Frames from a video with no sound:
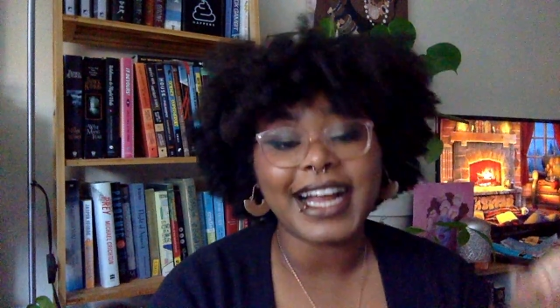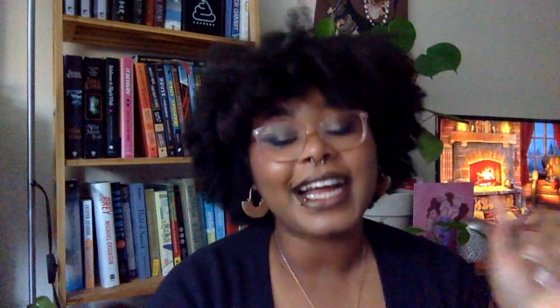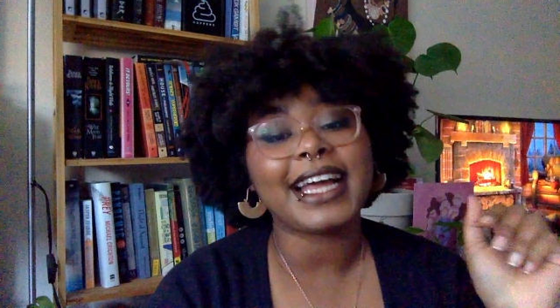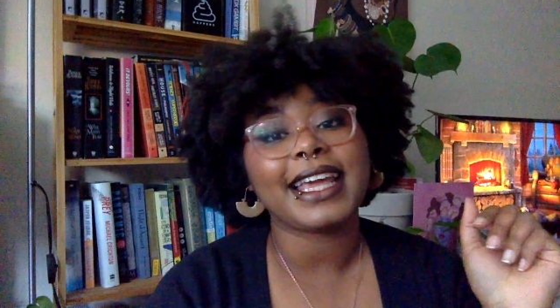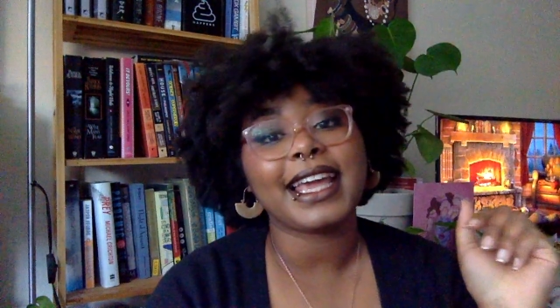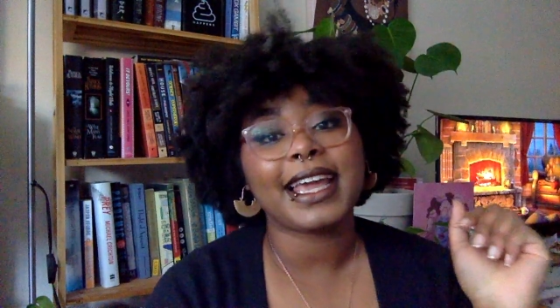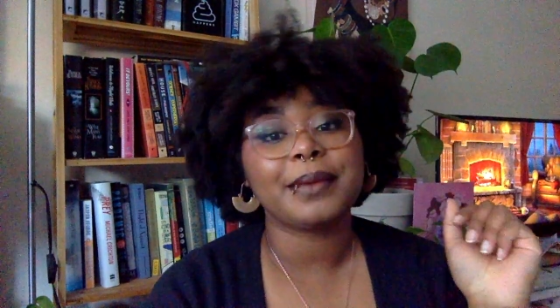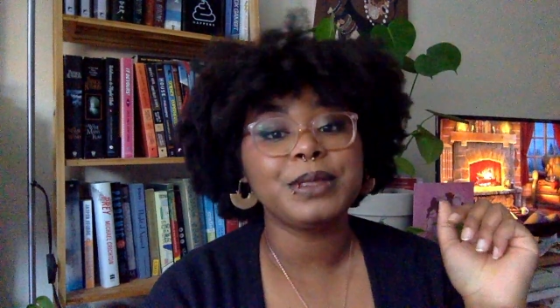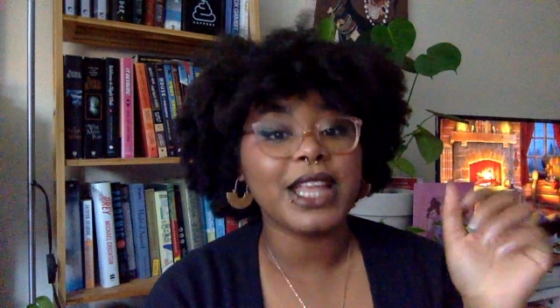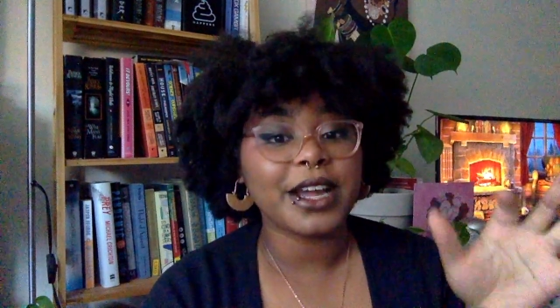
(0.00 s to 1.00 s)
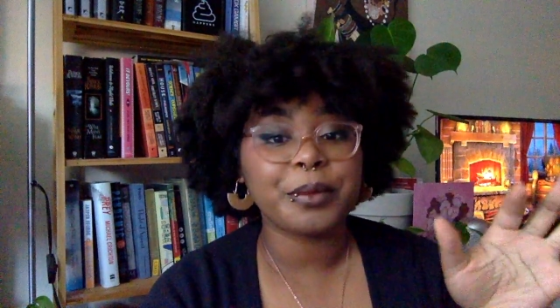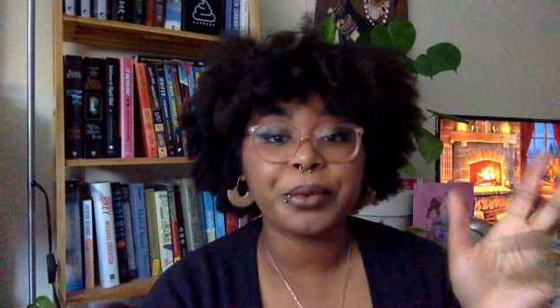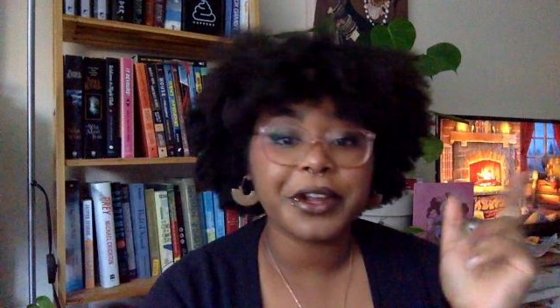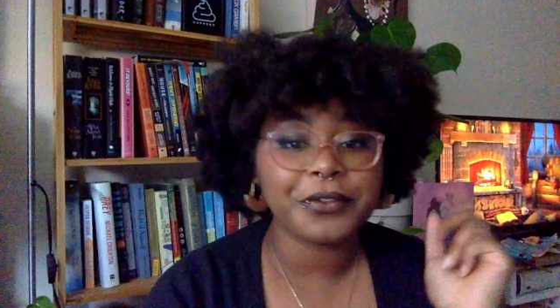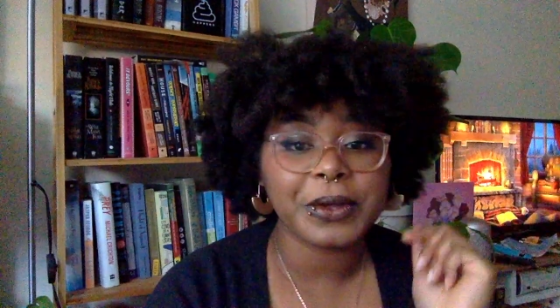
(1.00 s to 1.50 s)
I am there
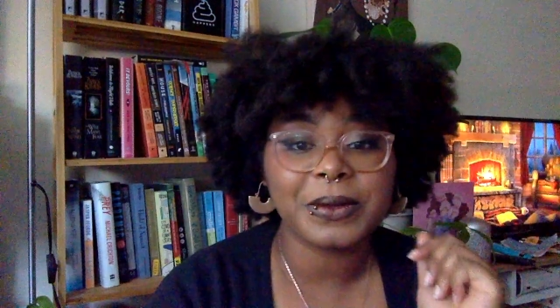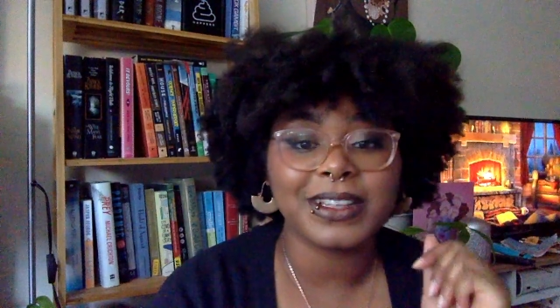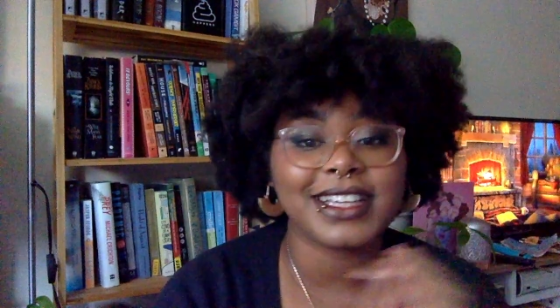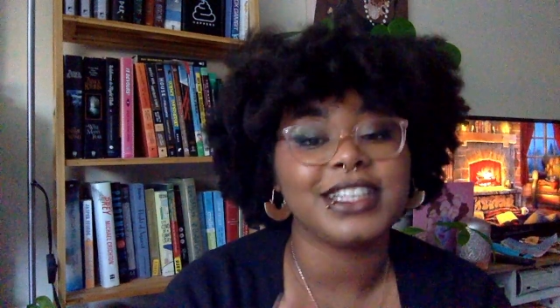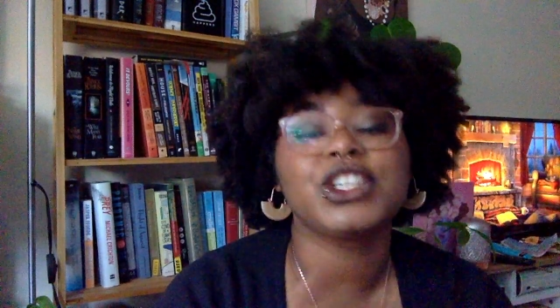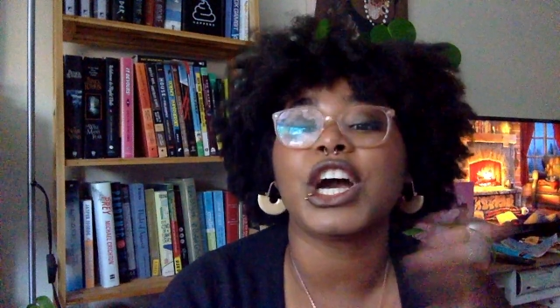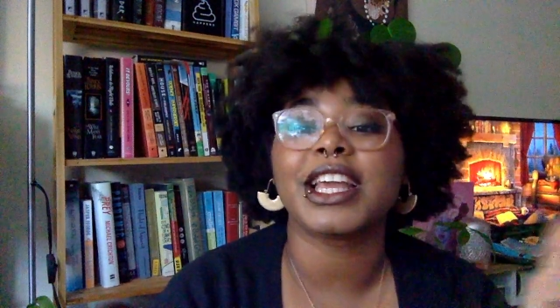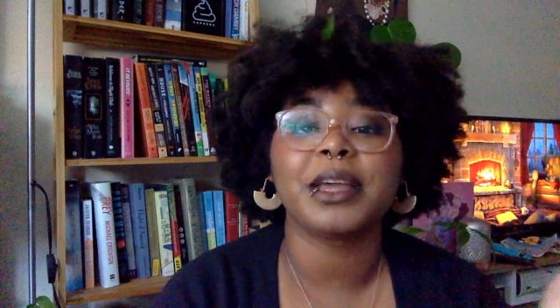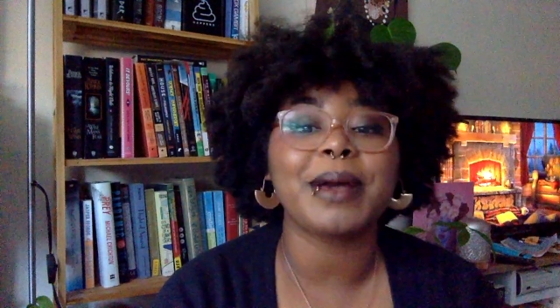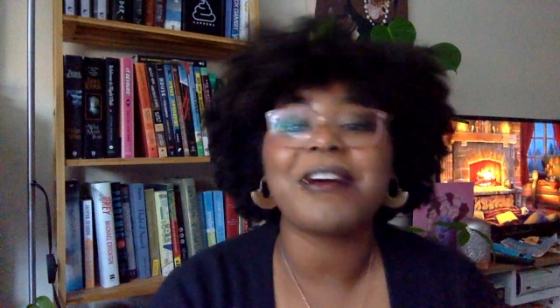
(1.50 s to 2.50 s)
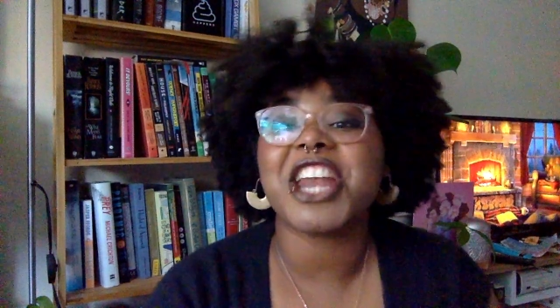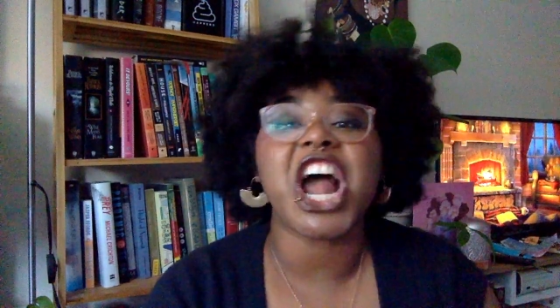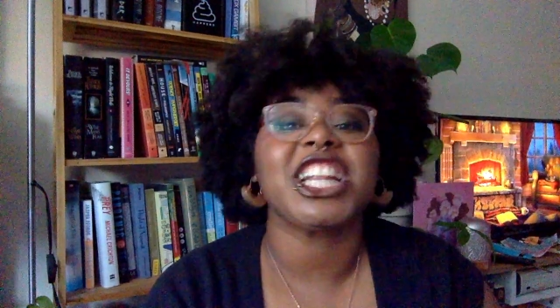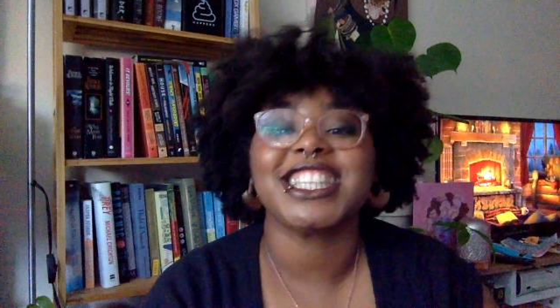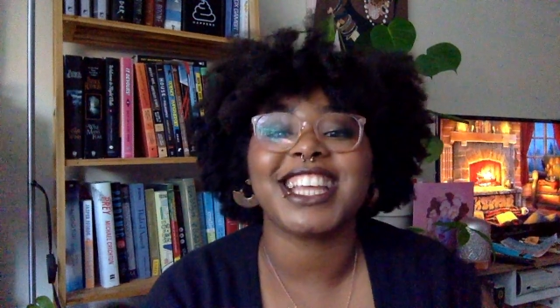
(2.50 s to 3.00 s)
pretty frequently talking about
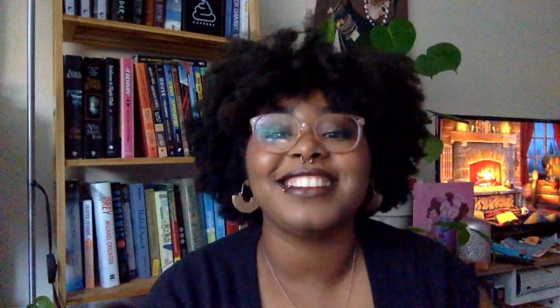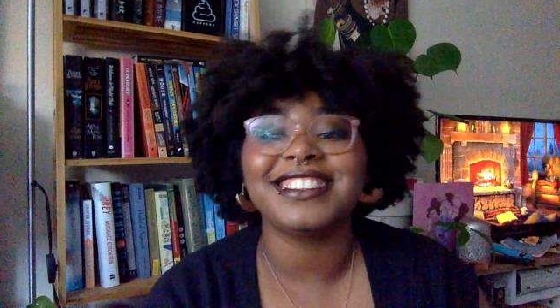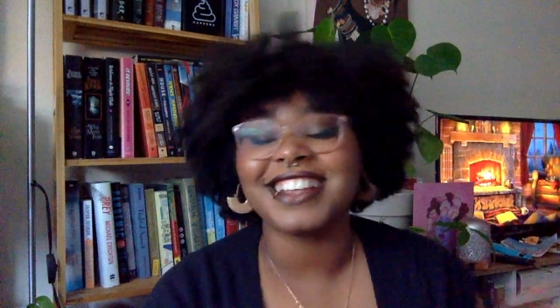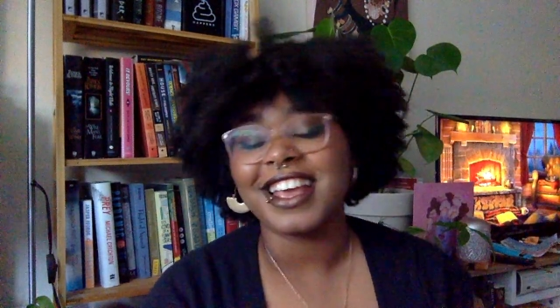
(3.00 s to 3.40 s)
nonsense.